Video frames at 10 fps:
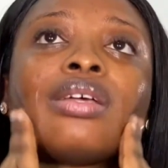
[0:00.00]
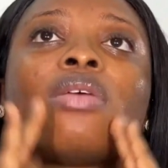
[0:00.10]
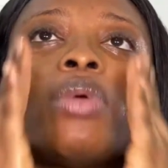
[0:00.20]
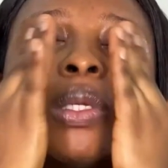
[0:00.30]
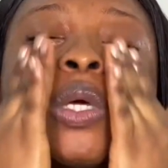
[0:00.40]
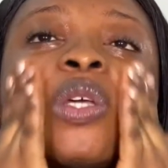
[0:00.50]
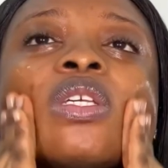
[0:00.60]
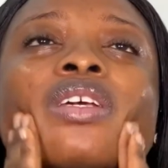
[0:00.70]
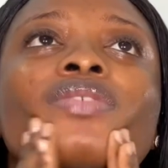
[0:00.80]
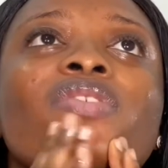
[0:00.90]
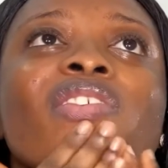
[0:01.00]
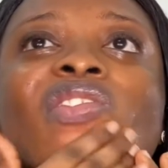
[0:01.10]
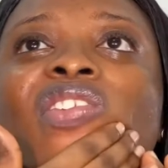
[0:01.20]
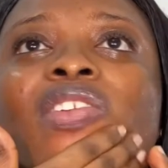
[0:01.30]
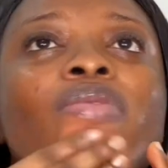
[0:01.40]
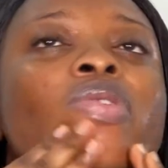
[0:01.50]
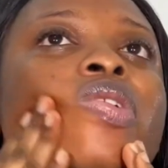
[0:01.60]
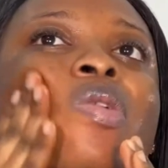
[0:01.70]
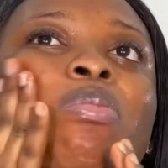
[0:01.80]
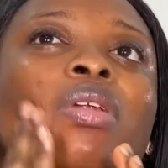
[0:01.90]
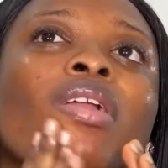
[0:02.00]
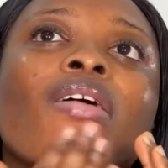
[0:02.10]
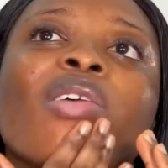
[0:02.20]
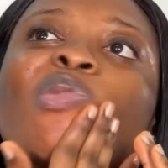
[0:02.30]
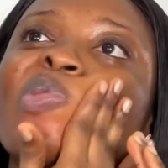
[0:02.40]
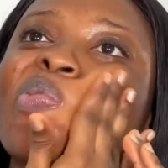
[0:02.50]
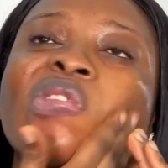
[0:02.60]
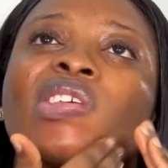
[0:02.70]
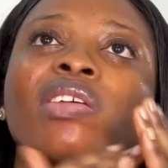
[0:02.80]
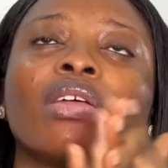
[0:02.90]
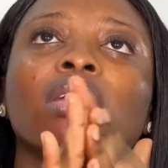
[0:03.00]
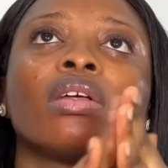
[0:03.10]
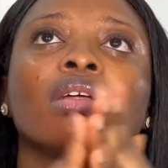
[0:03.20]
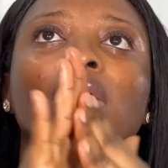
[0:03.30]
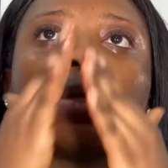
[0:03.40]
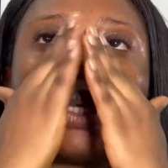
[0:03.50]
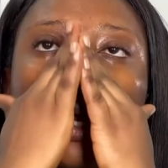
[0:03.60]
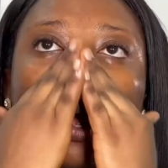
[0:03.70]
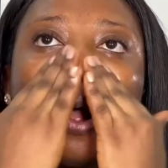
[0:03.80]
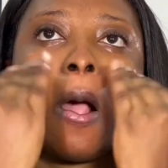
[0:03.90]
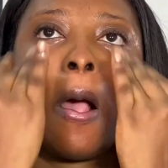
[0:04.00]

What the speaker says: it makes my skin really, really plump. You know,